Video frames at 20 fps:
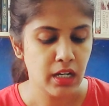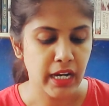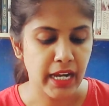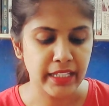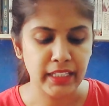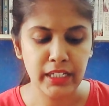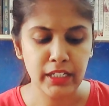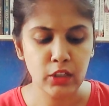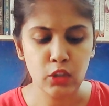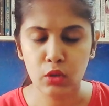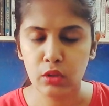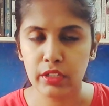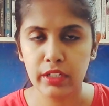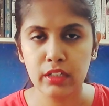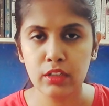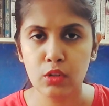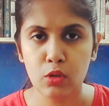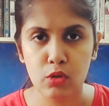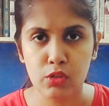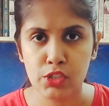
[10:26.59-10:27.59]
and then
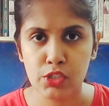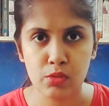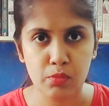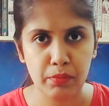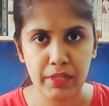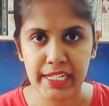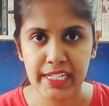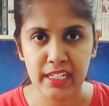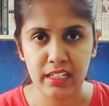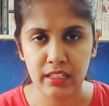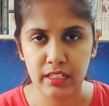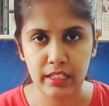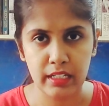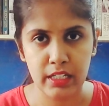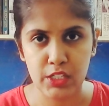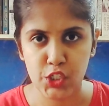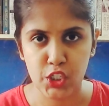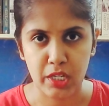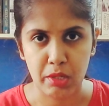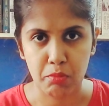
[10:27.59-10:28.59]
Dorian goes to meet her in
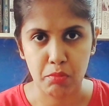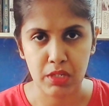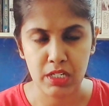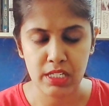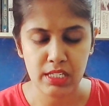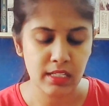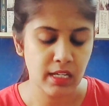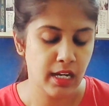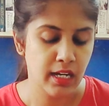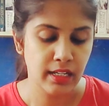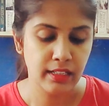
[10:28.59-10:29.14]
her chambers.